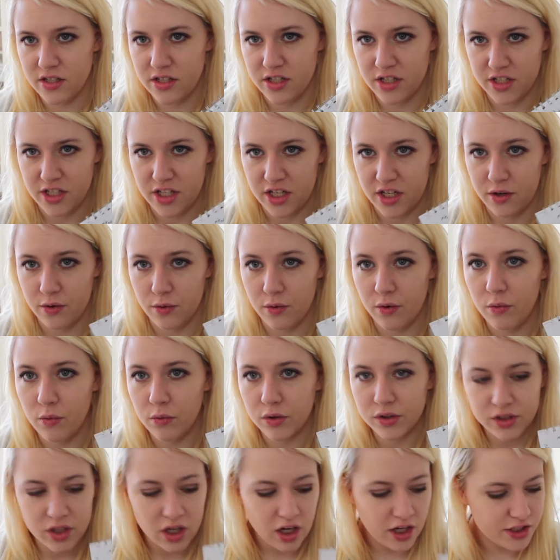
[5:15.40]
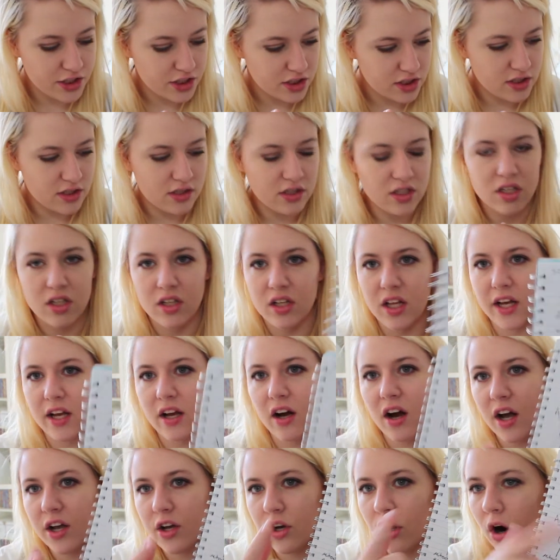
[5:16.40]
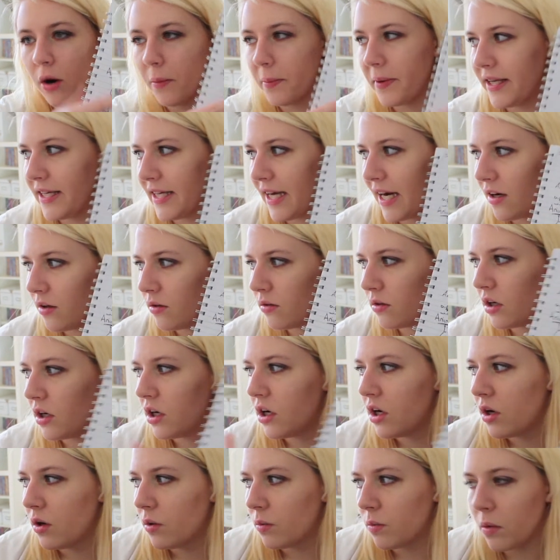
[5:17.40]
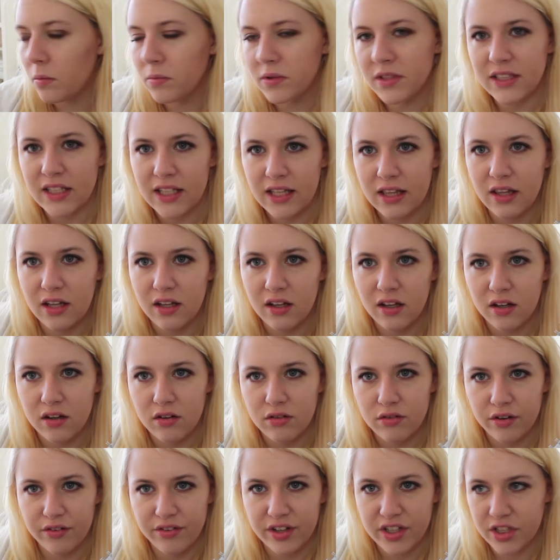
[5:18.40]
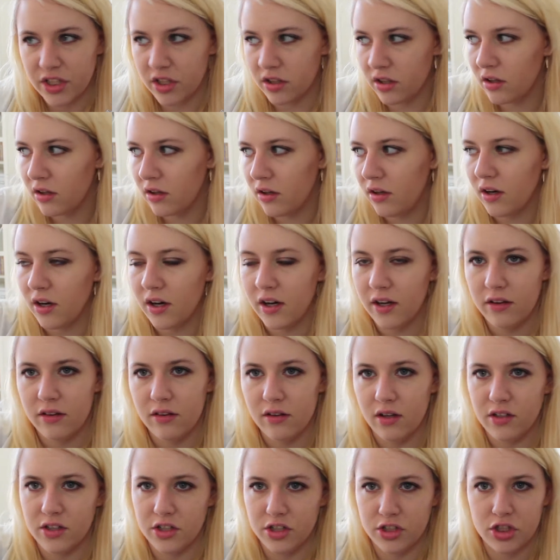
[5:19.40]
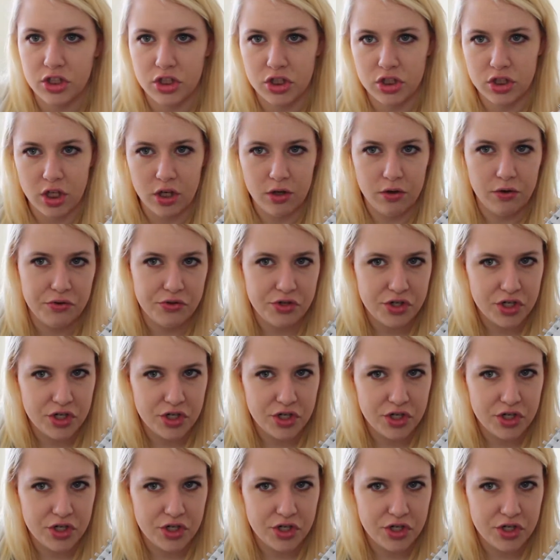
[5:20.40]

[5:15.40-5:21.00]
to do was I copied out what was in the revision guide that I just showed